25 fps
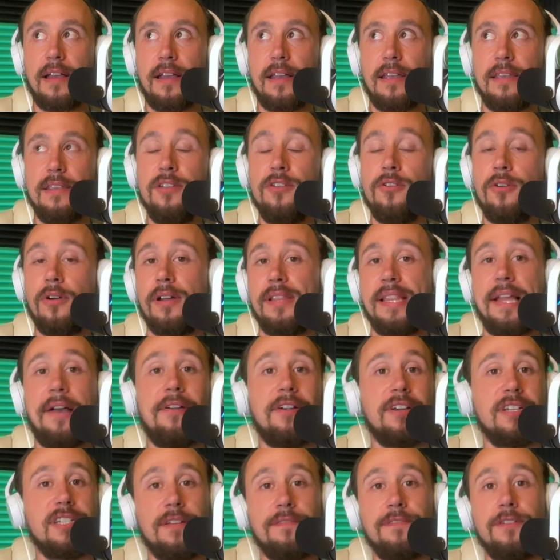
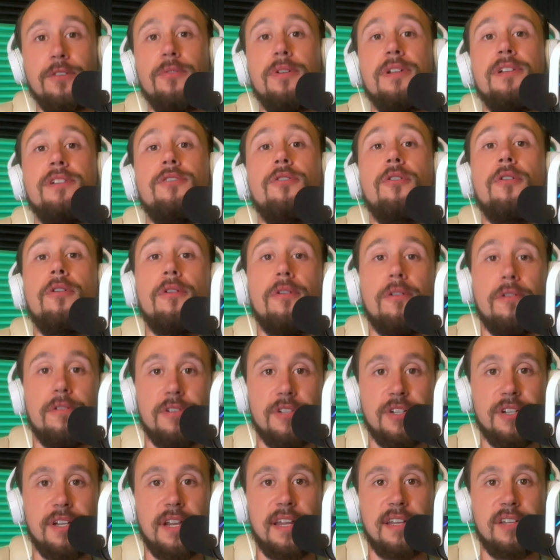Allowing yourself to
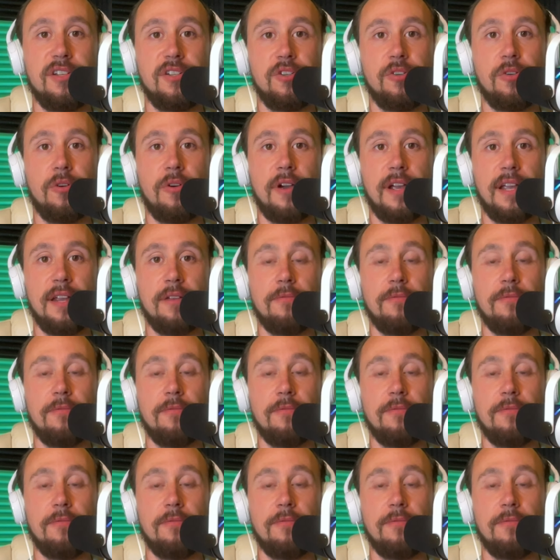indulge, enjoy,